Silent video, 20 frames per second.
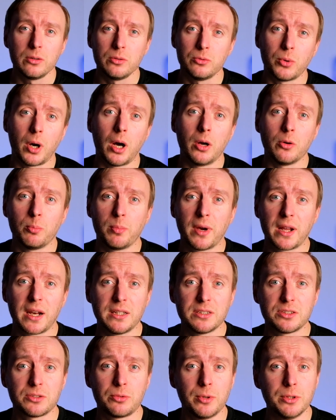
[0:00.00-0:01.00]
Ground
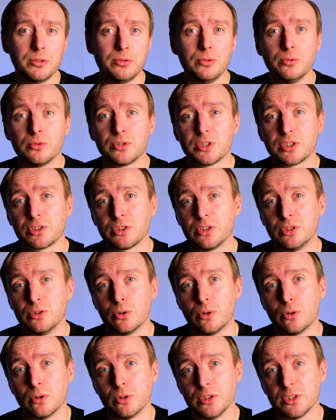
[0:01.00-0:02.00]
balance reduces
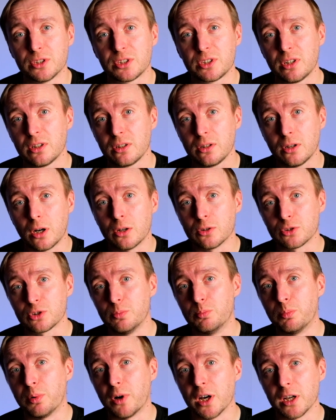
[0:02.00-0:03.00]
noise
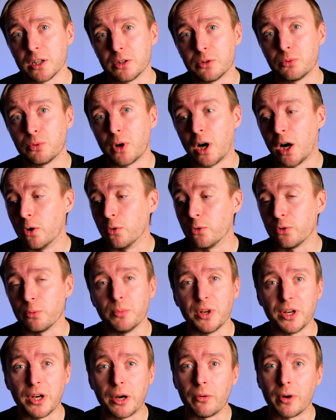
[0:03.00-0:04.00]
caused by ground
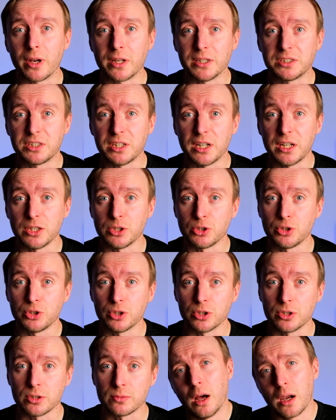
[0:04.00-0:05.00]

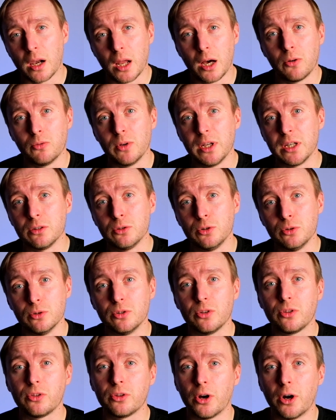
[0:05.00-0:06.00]
mineralization, allowing
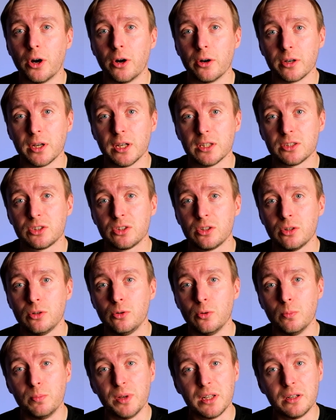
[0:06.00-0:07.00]
good targets
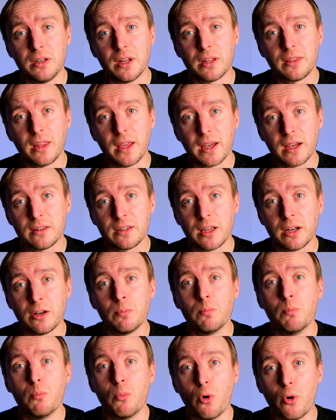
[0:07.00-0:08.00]
to be
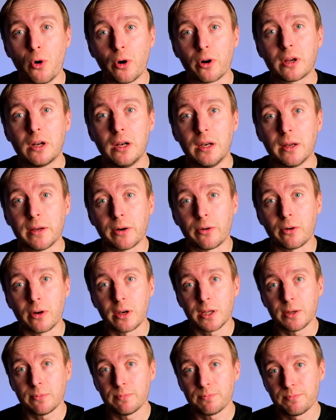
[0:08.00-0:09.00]
detected more
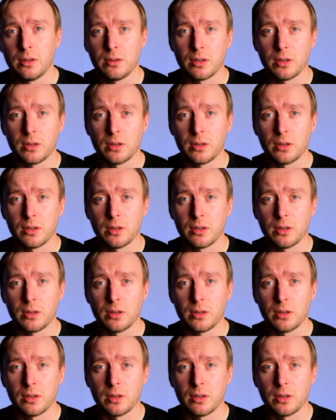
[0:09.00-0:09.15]
clearly.